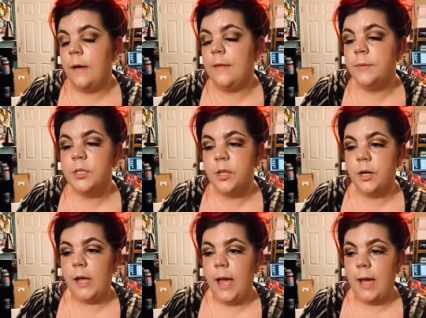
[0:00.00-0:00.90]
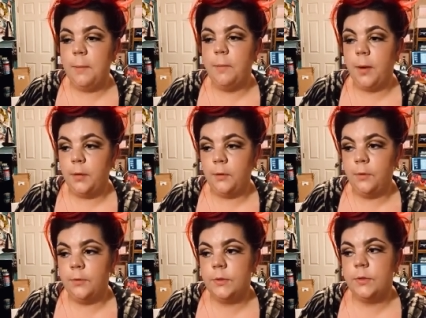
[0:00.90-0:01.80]
I think it was 38
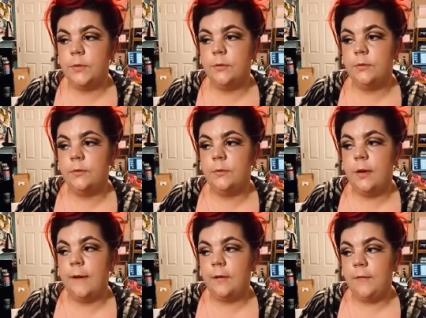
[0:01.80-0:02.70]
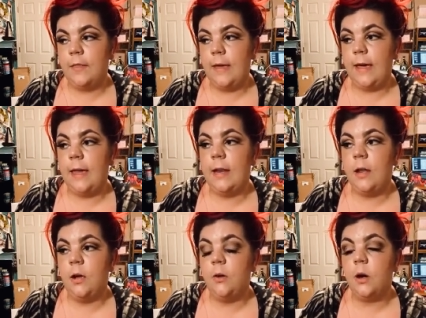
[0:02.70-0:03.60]
bundles after everything.
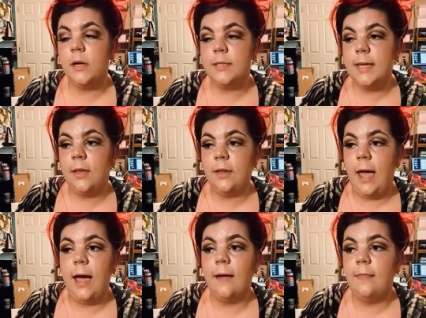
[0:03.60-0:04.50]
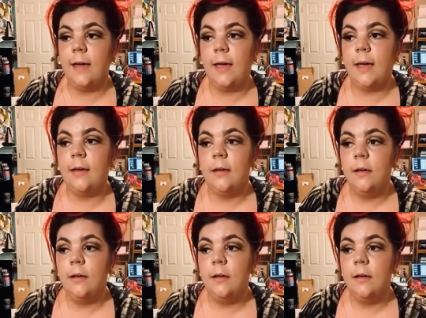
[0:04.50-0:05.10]
And honestly, I only had I